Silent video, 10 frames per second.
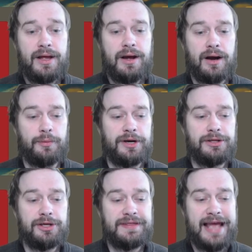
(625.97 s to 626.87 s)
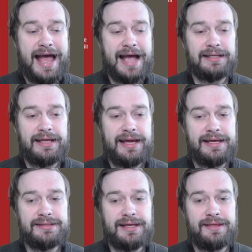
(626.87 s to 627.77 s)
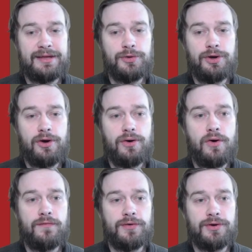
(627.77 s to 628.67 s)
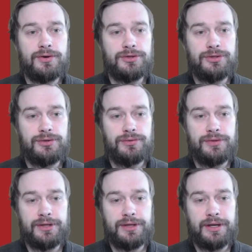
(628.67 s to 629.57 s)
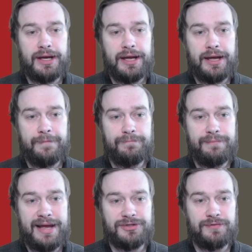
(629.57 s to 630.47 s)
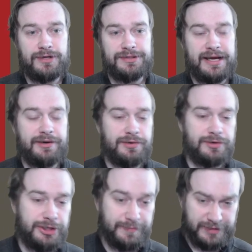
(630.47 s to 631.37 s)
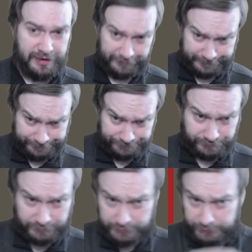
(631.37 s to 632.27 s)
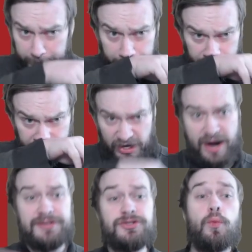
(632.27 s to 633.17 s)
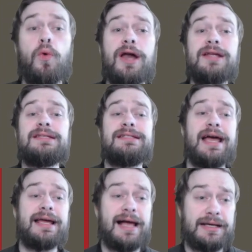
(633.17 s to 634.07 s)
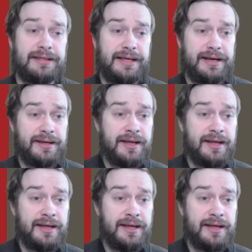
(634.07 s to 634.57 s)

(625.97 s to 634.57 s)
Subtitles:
All right, we're going to look at the Accolades, and then we'll go over to the Master Vault deck ownership stuff. All right, so what is a deck accolade?